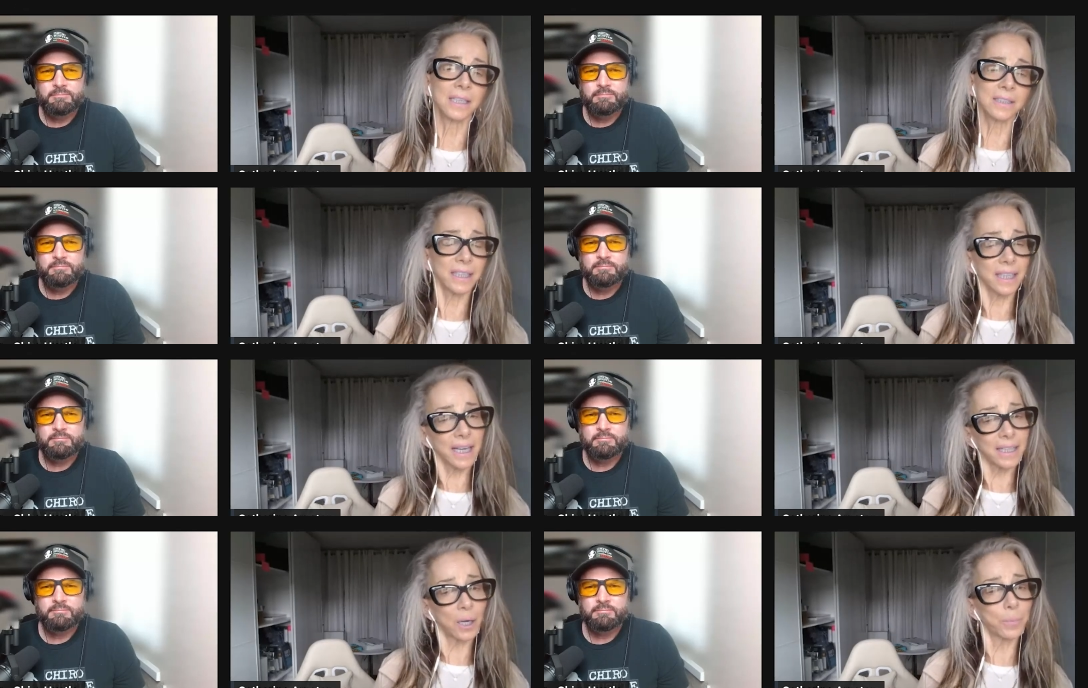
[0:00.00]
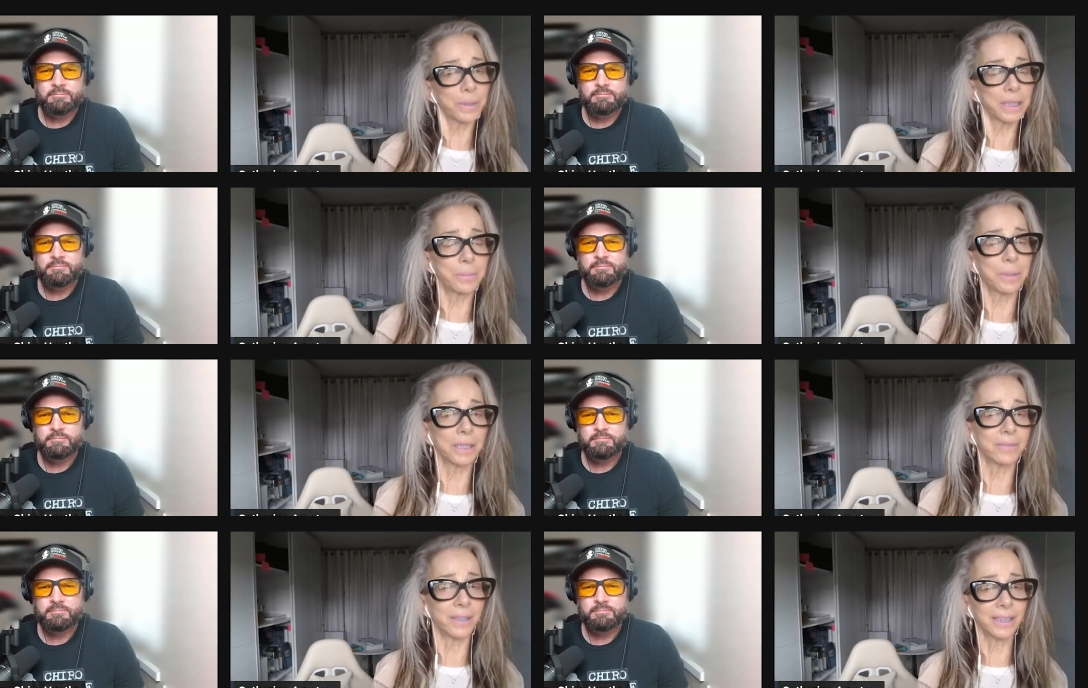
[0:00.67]
Speaker 1: because I can't help
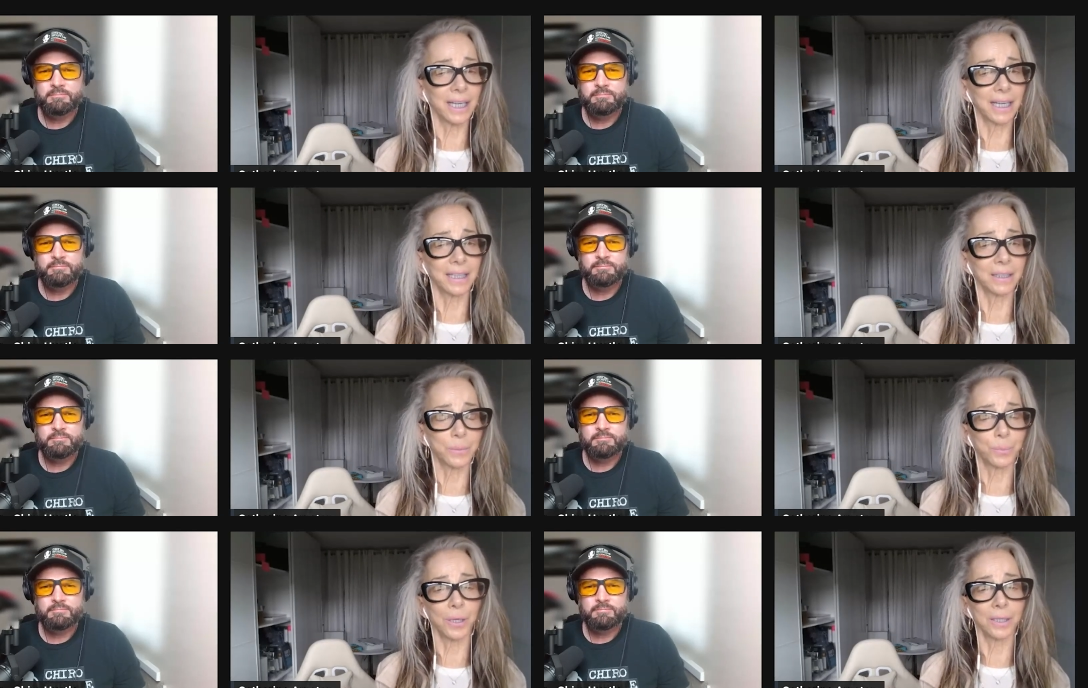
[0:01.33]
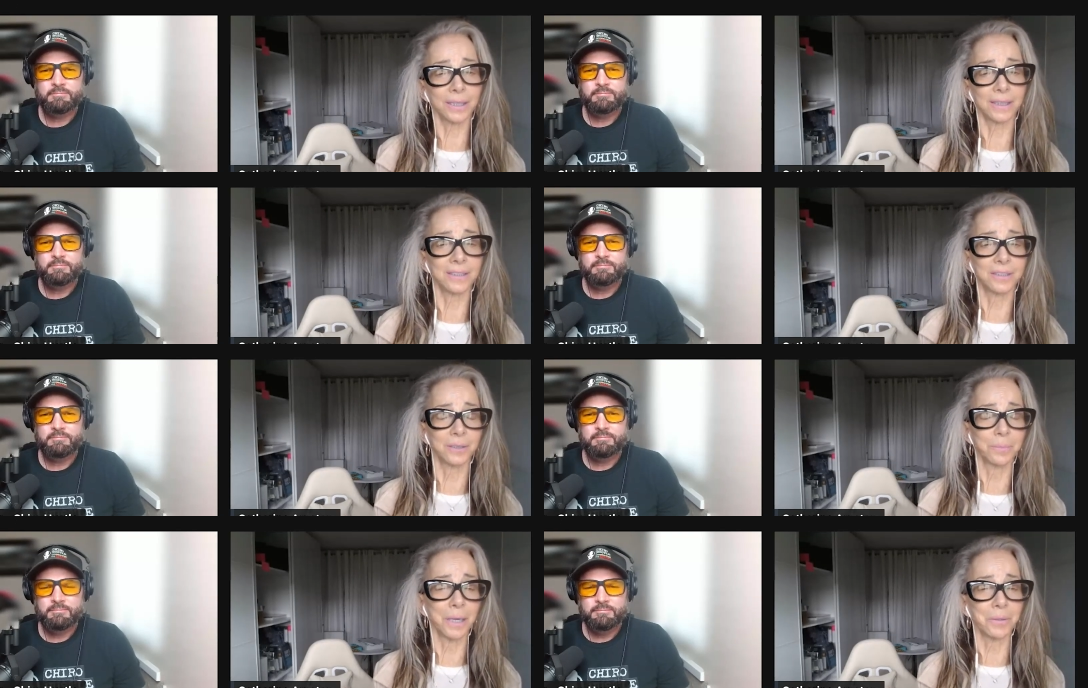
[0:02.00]
anybody if I can't get the product into
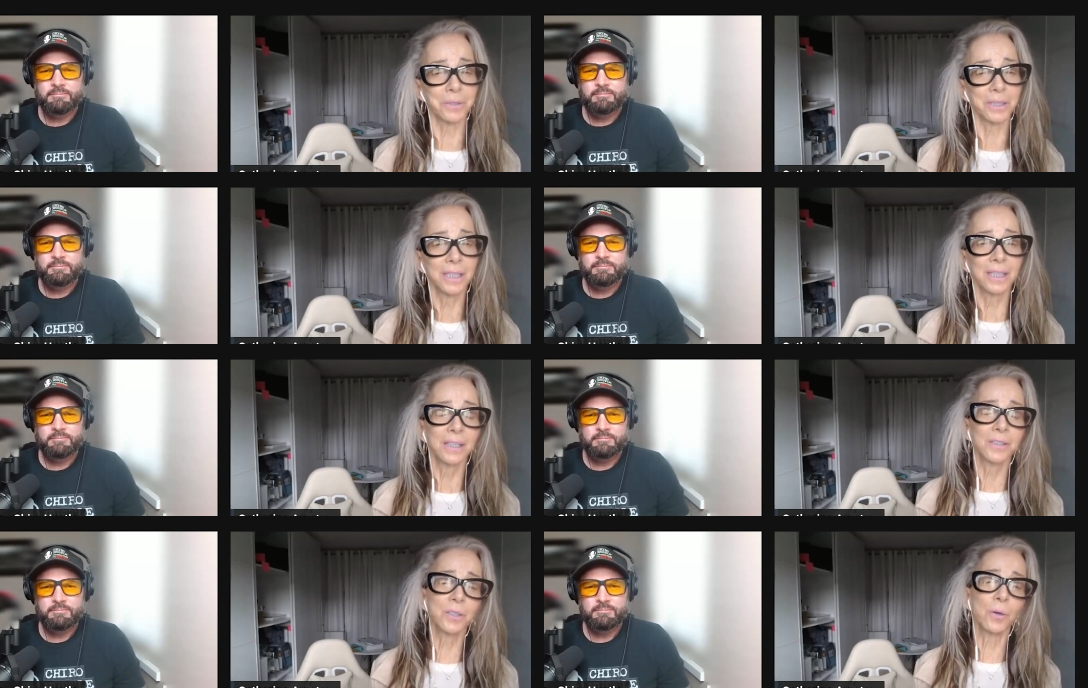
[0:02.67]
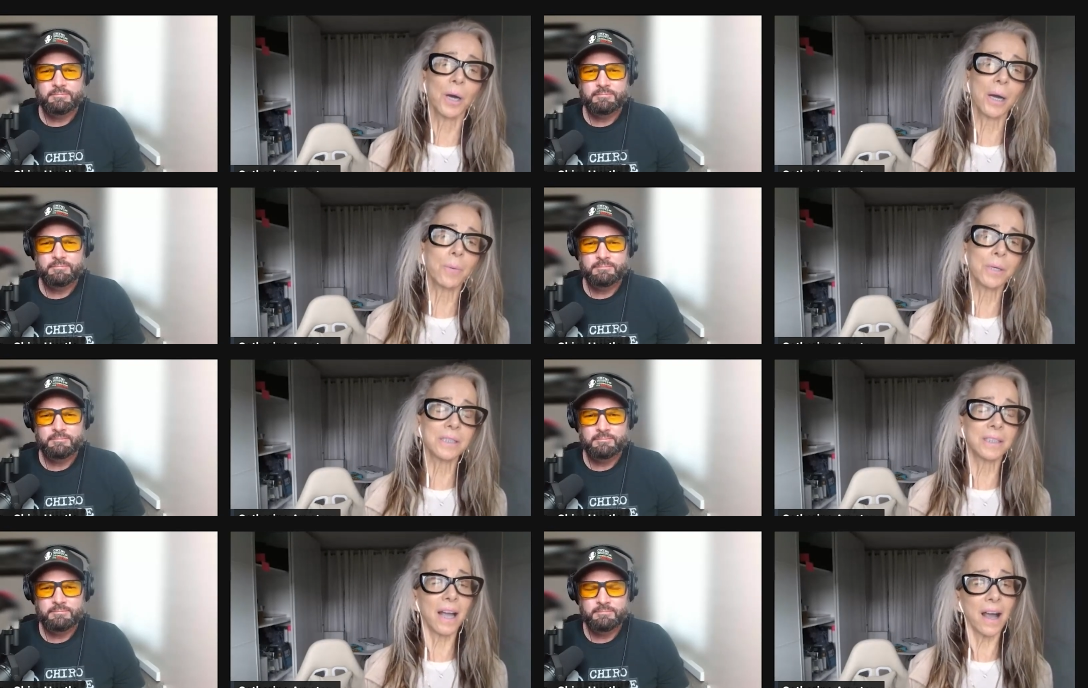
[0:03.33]
their mouth. So I
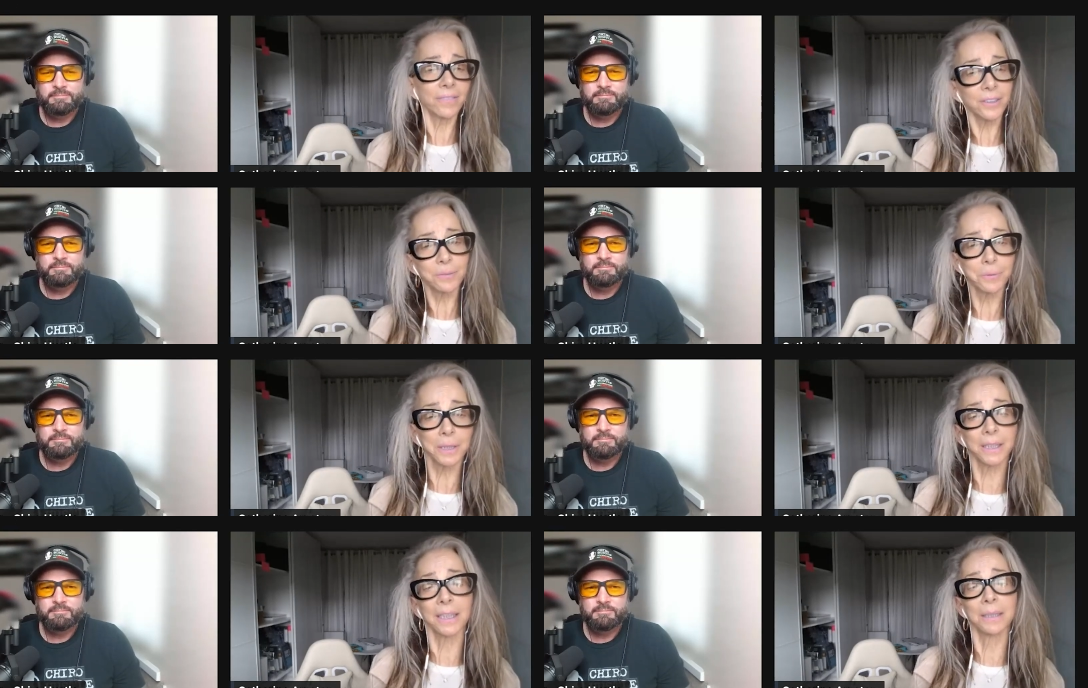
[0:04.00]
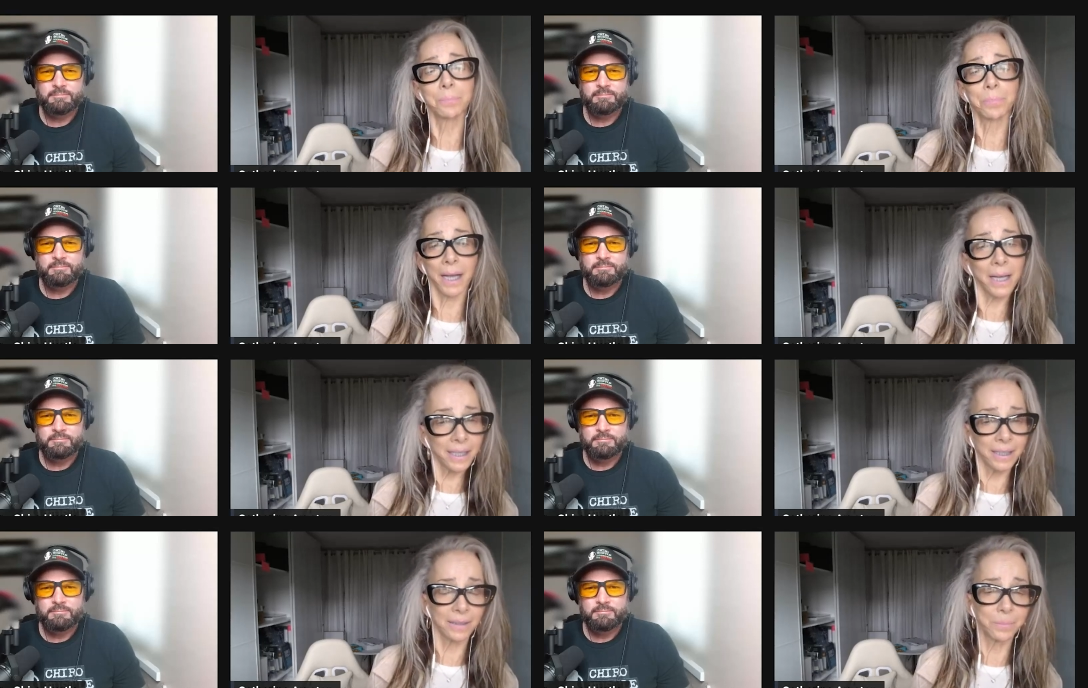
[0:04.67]
wasn't ever really
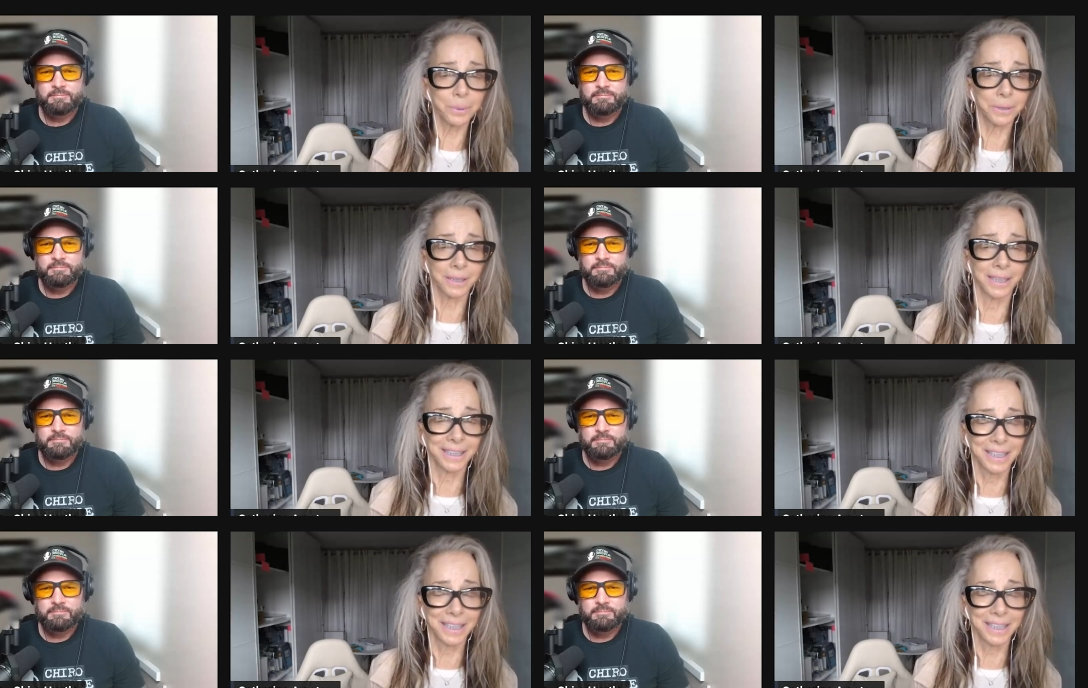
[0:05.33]
planning on building